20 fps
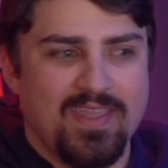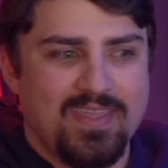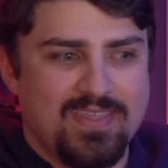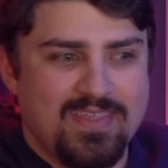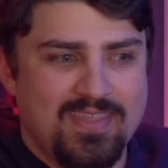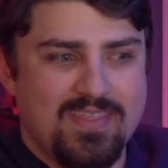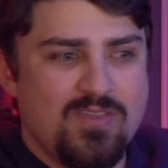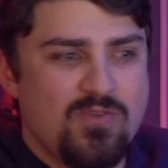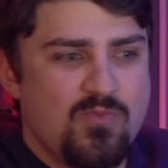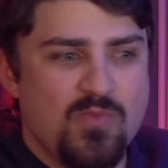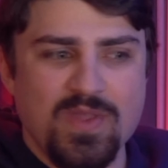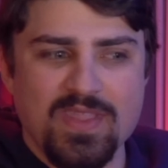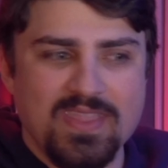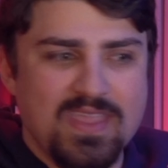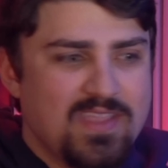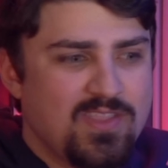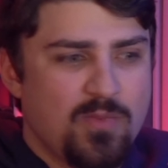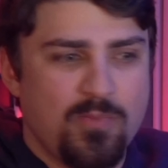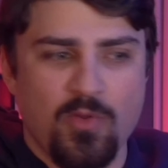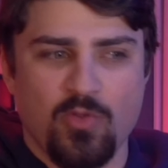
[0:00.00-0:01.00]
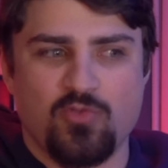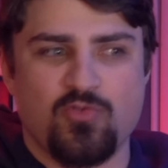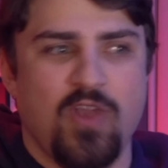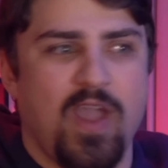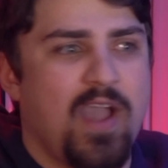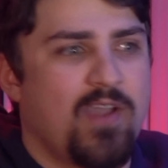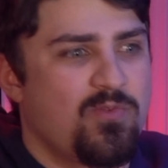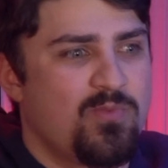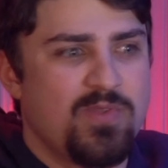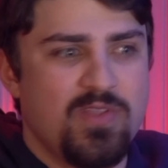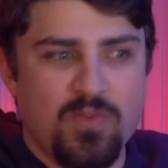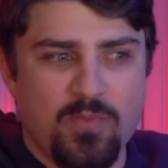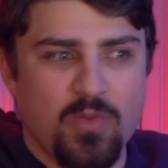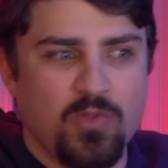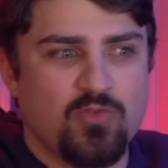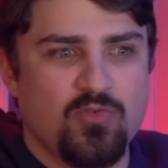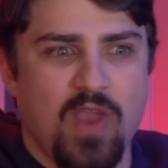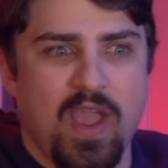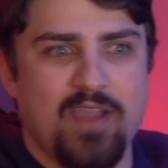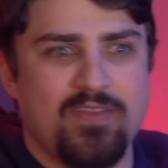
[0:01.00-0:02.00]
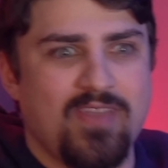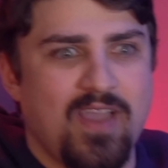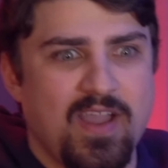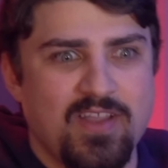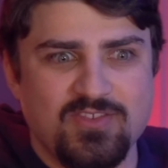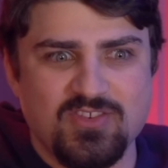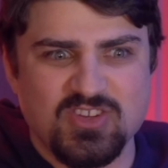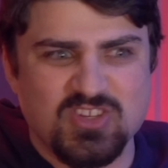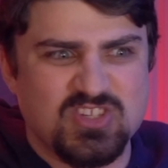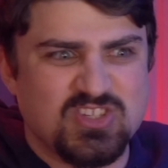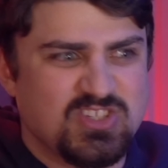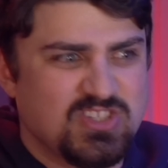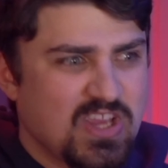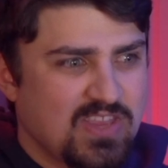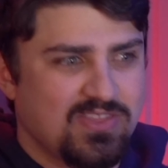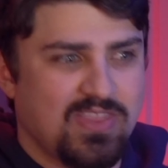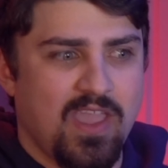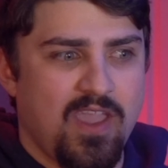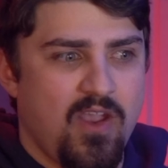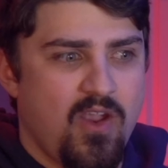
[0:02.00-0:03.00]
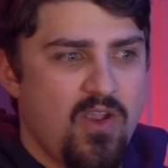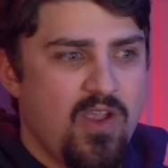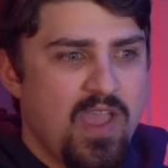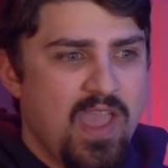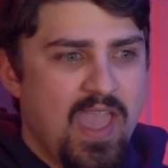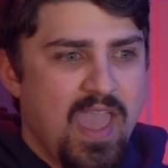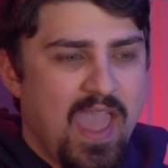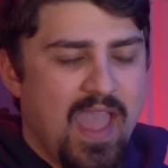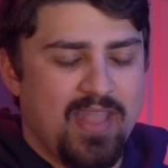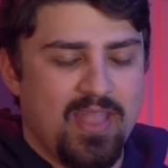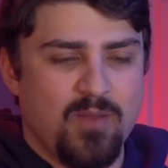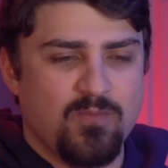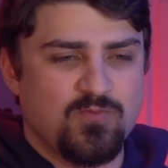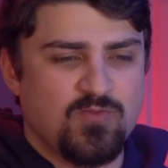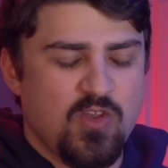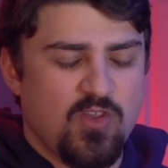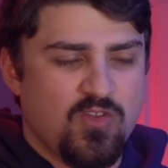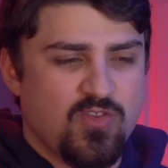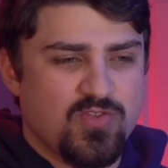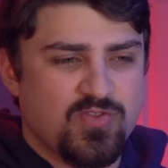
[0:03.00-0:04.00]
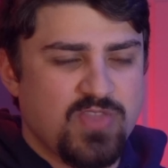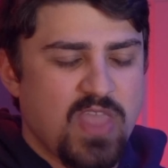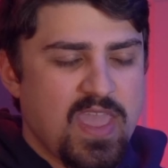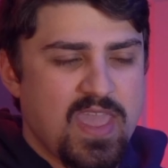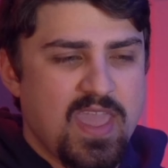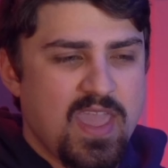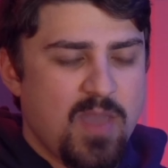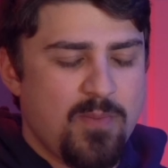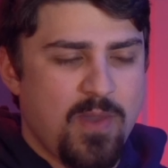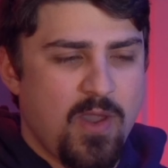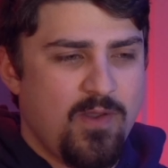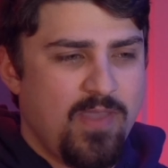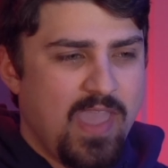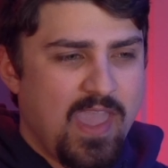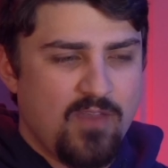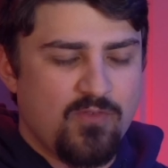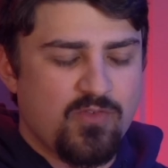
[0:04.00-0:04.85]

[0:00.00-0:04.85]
we need to build tracks. We need to build tracks. And I just sit there and I'm just thinking about every